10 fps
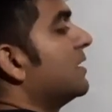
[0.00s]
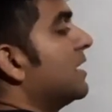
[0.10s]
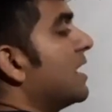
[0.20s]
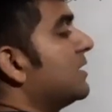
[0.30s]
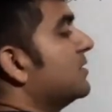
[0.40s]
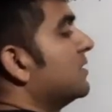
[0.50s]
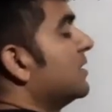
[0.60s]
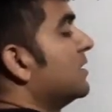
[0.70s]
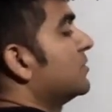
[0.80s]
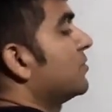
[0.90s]
9.
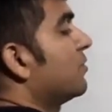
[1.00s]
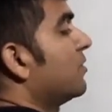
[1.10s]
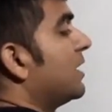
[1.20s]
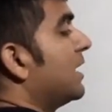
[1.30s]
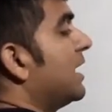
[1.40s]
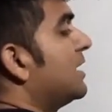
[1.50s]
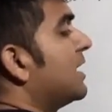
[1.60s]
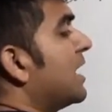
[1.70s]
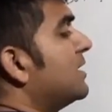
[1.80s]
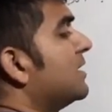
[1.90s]
So 8,
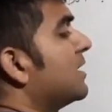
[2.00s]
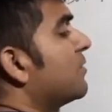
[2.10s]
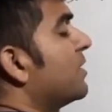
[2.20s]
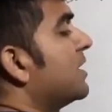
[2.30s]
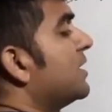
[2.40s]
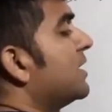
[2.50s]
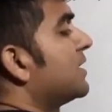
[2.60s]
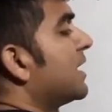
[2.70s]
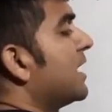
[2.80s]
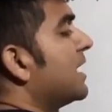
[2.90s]
9 here,
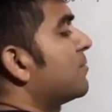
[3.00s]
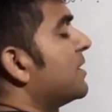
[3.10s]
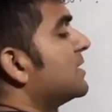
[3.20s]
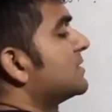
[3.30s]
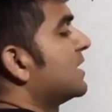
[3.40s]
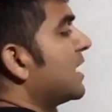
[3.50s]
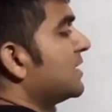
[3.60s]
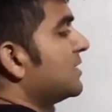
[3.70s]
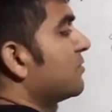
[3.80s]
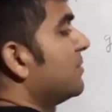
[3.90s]
108 plus 9,
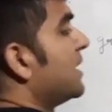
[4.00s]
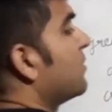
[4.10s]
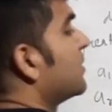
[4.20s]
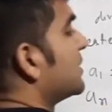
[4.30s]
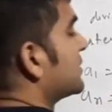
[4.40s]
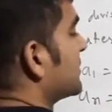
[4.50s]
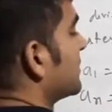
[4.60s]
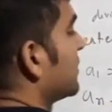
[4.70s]
it will be how much?